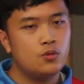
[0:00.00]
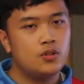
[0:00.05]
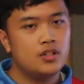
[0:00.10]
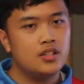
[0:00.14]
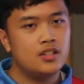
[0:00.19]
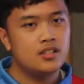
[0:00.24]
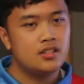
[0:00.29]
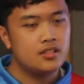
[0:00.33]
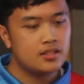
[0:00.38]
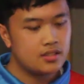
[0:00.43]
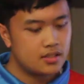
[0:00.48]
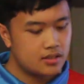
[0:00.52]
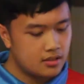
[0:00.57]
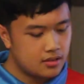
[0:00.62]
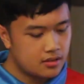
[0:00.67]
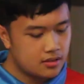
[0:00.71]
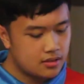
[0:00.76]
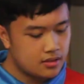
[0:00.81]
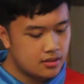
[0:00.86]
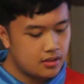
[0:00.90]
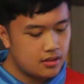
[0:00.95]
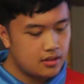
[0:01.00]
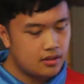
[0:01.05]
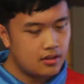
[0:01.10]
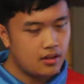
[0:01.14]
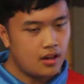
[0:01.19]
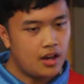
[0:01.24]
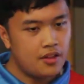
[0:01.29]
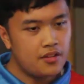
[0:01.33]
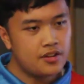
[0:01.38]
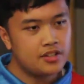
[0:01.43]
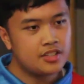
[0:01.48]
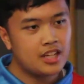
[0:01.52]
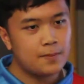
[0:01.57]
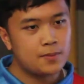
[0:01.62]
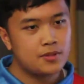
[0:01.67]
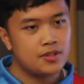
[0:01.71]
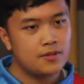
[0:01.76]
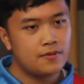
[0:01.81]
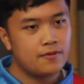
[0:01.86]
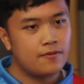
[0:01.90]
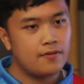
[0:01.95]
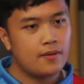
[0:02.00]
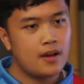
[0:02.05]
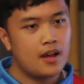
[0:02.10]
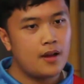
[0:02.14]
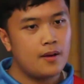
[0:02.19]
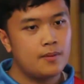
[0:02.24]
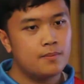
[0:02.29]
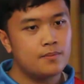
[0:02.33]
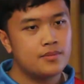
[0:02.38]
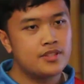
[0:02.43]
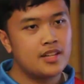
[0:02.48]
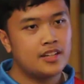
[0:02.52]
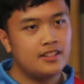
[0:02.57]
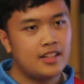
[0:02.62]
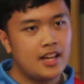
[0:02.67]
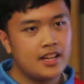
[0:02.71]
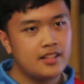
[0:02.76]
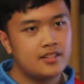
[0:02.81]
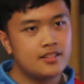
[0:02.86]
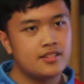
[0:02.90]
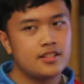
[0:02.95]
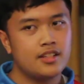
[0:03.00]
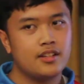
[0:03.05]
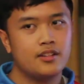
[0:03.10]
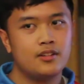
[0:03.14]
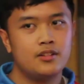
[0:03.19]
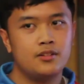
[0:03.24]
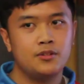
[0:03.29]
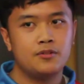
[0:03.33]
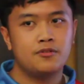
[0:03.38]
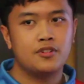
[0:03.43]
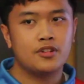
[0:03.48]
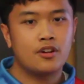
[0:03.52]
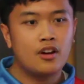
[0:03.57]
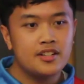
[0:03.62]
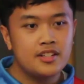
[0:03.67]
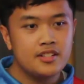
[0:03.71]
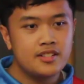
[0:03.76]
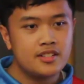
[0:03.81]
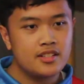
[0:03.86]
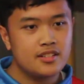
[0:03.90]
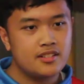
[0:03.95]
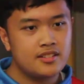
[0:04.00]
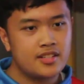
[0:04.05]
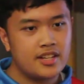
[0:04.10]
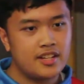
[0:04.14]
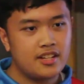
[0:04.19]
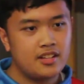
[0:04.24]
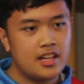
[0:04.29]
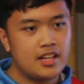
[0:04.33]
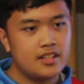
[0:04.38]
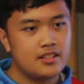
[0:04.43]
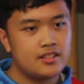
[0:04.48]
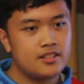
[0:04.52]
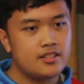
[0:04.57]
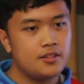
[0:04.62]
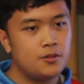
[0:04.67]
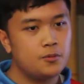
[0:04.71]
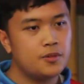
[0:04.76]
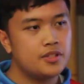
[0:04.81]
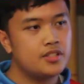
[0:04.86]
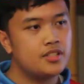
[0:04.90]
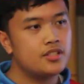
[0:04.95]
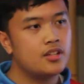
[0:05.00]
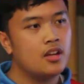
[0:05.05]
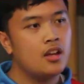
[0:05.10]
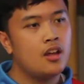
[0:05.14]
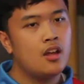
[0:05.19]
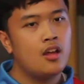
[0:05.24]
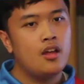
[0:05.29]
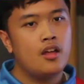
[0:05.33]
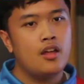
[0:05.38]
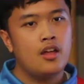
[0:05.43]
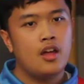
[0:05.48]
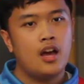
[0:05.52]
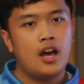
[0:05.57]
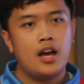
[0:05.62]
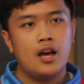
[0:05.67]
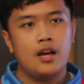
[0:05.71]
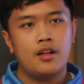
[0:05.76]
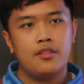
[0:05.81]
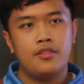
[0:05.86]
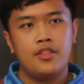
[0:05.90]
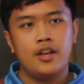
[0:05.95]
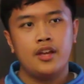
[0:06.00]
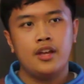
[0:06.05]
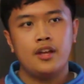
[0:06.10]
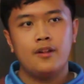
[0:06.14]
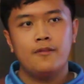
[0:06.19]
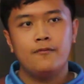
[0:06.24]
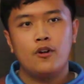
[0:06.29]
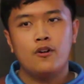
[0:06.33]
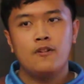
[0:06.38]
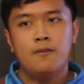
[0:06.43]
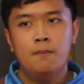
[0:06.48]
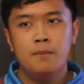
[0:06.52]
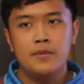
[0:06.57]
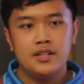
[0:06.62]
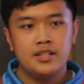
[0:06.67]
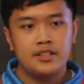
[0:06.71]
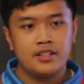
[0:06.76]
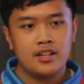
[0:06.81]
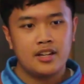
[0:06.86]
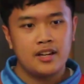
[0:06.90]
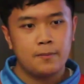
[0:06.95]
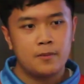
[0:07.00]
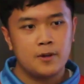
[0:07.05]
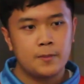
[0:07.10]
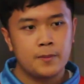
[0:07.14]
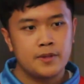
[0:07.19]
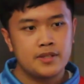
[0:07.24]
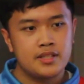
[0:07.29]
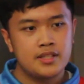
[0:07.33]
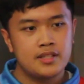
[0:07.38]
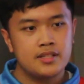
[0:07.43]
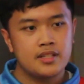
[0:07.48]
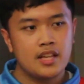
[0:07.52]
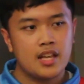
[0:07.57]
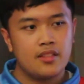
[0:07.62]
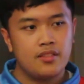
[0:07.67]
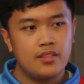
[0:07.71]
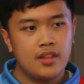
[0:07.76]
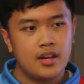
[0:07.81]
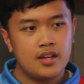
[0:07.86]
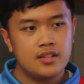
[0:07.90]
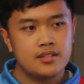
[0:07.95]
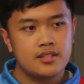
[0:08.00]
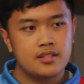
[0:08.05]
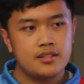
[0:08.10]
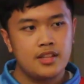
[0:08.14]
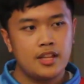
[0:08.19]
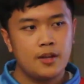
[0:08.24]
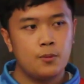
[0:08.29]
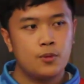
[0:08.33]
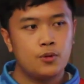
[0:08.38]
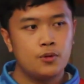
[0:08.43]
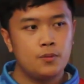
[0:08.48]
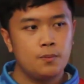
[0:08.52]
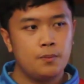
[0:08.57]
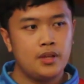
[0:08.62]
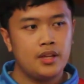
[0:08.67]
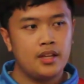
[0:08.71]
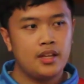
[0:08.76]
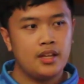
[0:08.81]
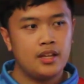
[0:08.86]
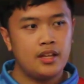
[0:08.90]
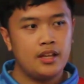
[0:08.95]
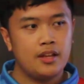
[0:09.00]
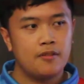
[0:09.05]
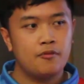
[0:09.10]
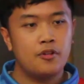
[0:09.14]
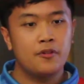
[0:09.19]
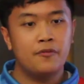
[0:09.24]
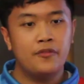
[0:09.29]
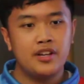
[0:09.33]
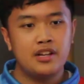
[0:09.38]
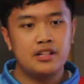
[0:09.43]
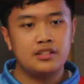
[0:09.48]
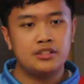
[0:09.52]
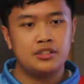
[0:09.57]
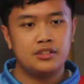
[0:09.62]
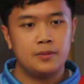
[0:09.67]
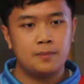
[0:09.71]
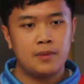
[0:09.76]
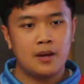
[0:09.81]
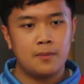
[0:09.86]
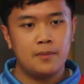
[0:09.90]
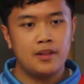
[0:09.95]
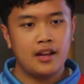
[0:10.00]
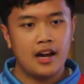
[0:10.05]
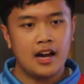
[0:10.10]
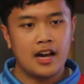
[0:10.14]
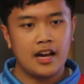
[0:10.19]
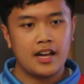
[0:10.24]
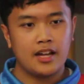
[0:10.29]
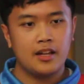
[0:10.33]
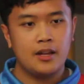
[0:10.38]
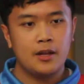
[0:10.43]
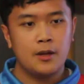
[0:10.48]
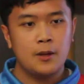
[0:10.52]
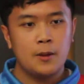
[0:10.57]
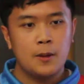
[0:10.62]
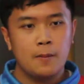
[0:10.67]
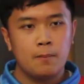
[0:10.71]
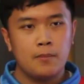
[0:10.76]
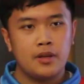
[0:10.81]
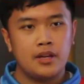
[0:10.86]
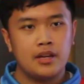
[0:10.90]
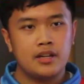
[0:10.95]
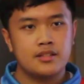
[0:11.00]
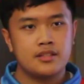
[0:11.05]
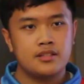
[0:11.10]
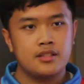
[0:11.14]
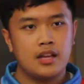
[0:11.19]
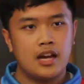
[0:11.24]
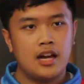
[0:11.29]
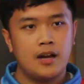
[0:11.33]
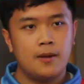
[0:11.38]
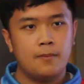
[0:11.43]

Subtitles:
Well, other types of satellites include reconnaissance satellites, in which they involve military purposes, and thus they won't be revealed to the public eye because